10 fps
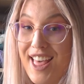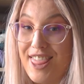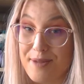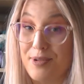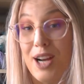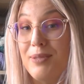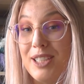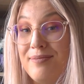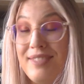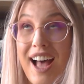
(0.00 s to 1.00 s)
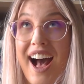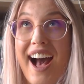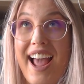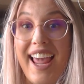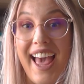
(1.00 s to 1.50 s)
The problem,
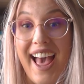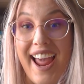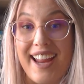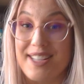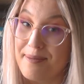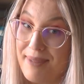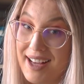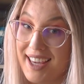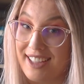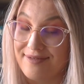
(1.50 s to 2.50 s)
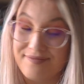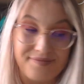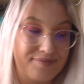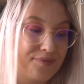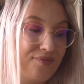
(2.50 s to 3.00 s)
I hate marking.
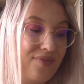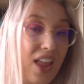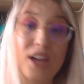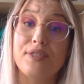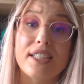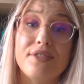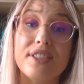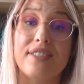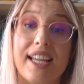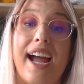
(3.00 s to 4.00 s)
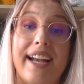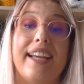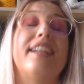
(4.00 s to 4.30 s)
I really, really, really hate it.